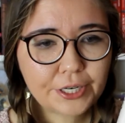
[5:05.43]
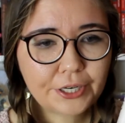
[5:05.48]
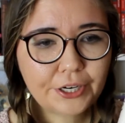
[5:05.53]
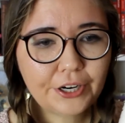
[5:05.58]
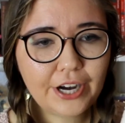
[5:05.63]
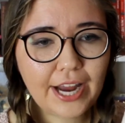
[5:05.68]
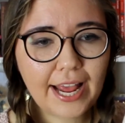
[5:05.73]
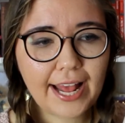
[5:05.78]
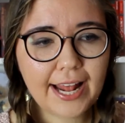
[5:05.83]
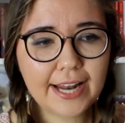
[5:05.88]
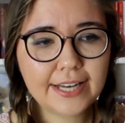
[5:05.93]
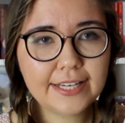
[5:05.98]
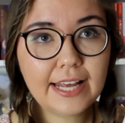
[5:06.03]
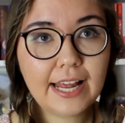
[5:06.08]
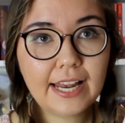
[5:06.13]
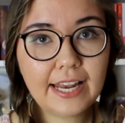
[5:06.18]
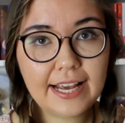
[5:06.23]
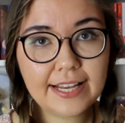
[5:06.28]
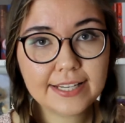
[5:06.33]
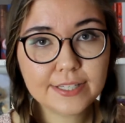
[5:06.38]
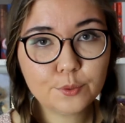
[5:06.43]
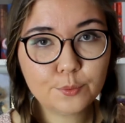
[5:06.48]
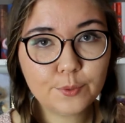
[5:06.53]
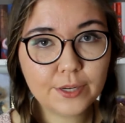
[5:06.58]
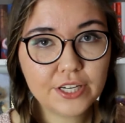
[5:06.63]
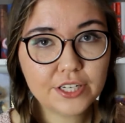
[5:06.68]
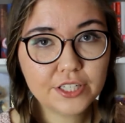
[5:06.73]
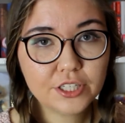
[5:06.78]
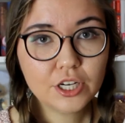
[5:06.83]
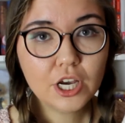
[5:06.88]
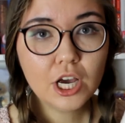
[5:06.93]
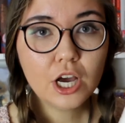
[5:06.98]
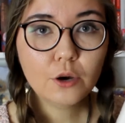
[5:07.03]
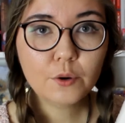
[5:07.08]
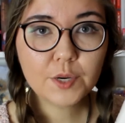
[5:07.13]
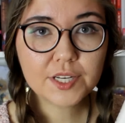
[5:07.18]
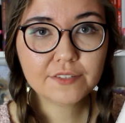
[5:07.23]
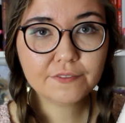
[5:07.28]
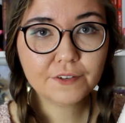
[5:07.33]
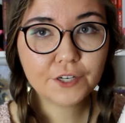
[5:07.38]
and her last wish
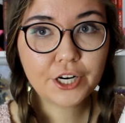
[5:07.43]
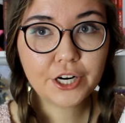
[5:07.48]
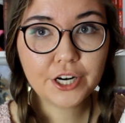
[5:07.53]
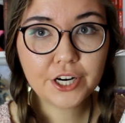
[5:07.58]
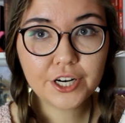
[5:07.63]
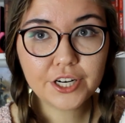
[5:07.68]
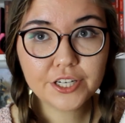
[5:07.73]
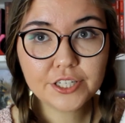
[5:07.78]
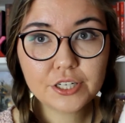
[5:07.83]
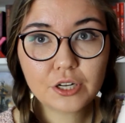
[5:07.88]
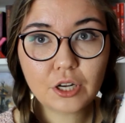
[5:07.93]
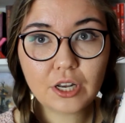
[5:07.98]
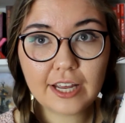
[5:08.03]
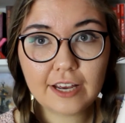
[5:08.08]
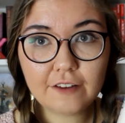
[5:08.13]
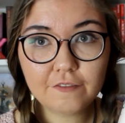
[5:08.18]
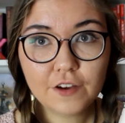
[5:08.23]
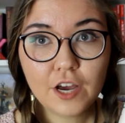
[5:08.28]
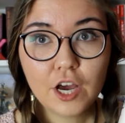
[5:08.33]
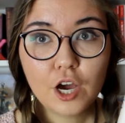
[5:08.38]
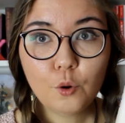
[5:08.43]
was for her to live